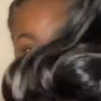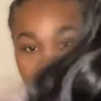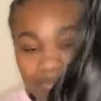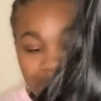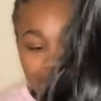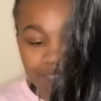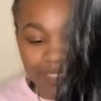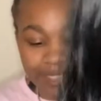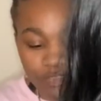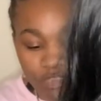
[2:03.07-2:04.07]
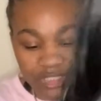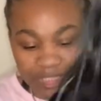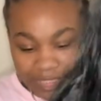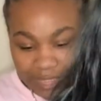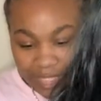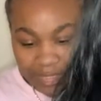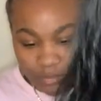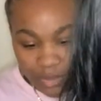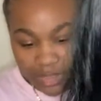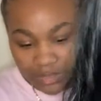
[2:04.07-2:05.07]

And like I said, these are synthetic wigs.